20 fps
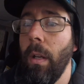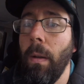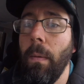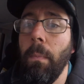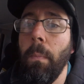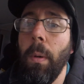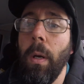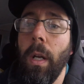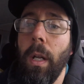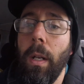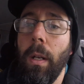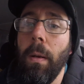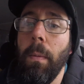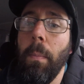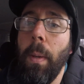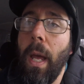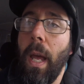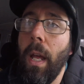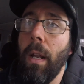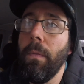but
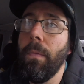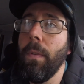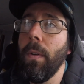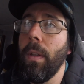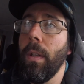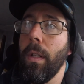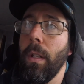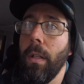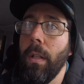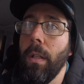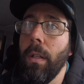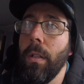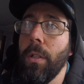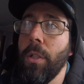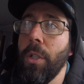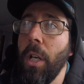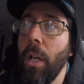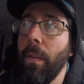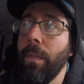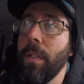bad for the
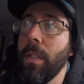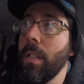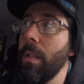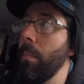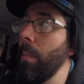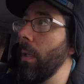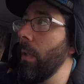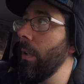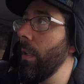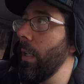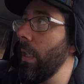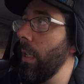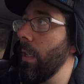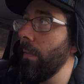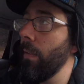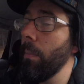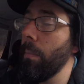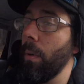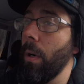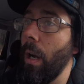shelf stability of
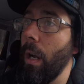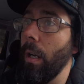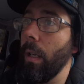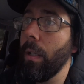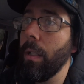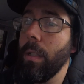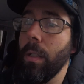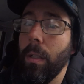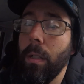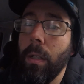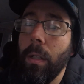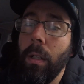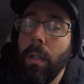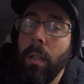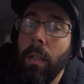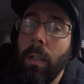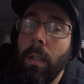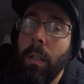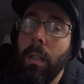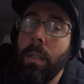the product.
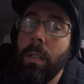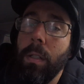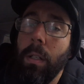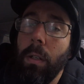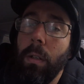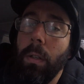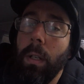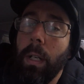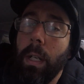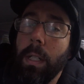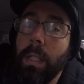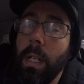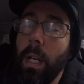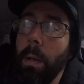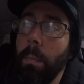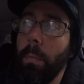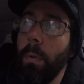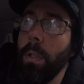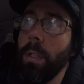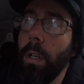So like I said,
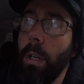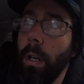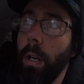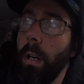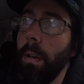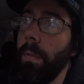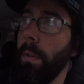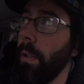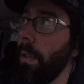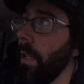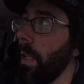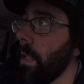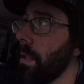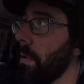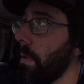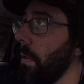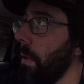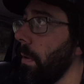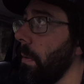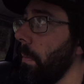I'm returning a few things
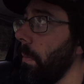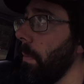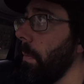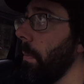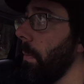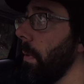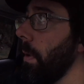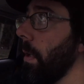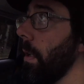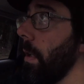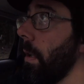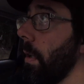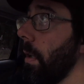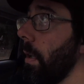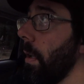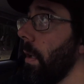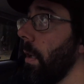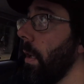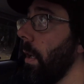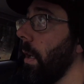from
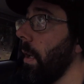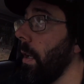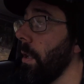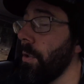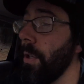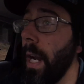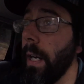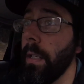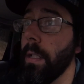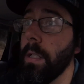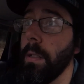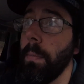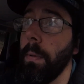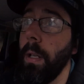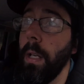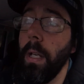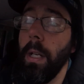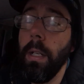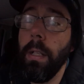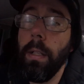Tractor
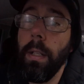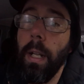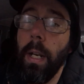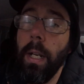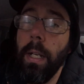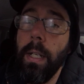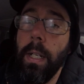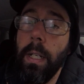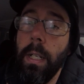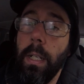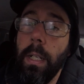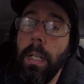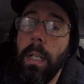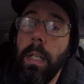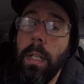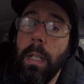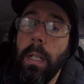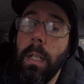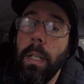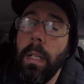Supply that I didn't
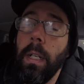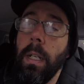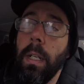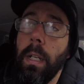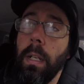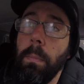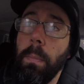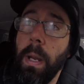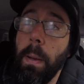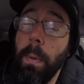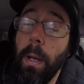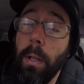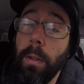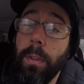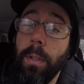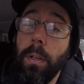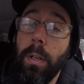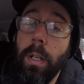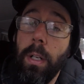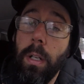need. Be about
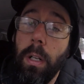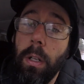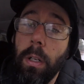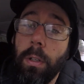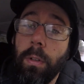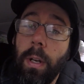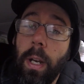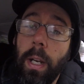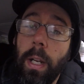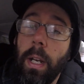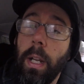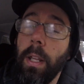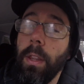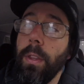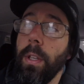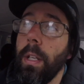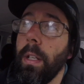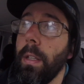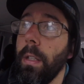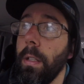$30 credit. I
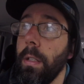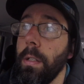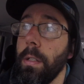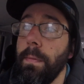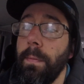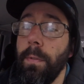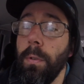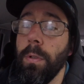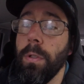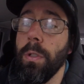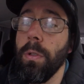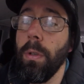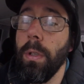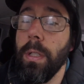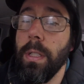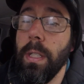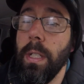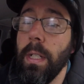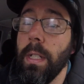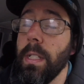think the food
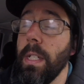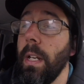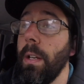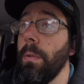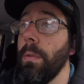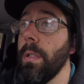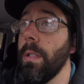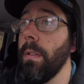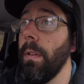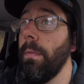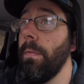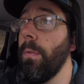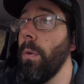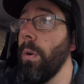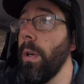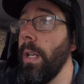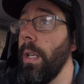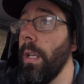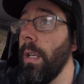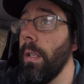storage thing said it was
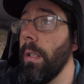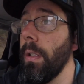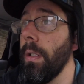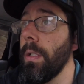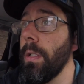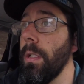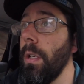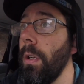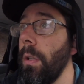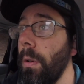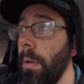$40, so